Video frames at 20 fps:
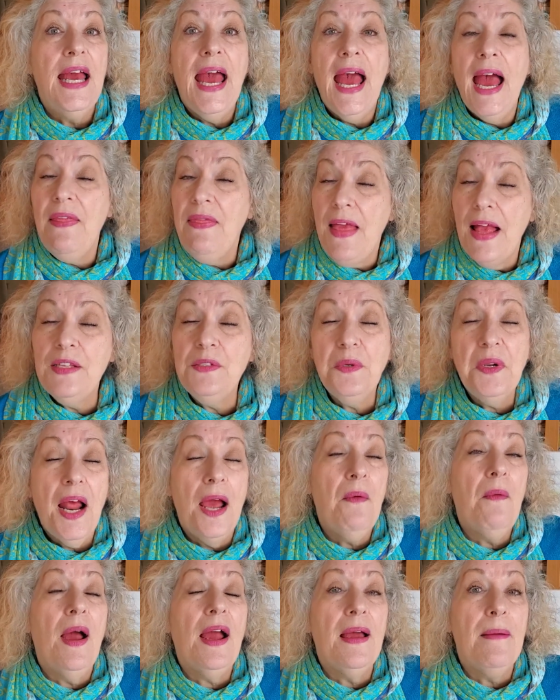And that's what
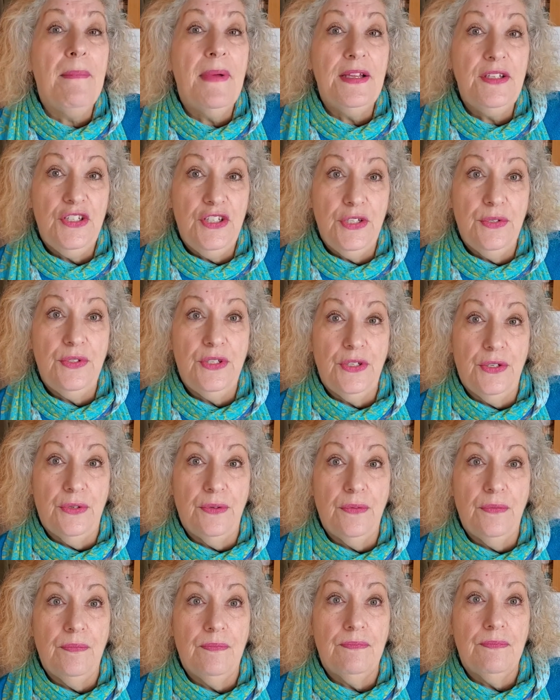I recommend you
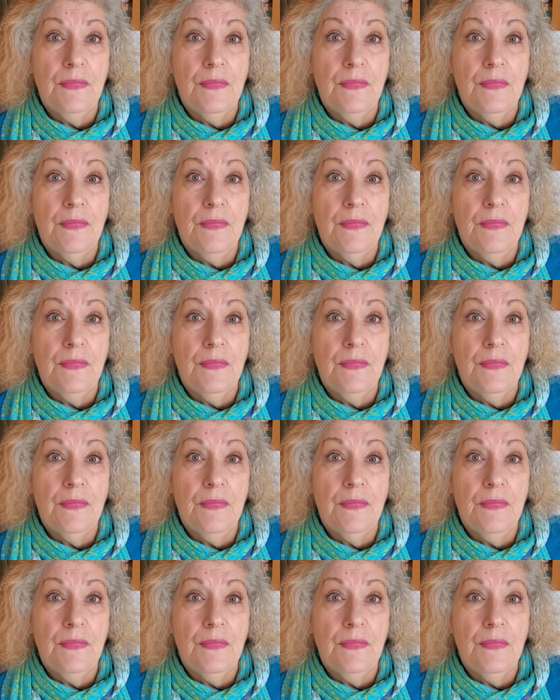do.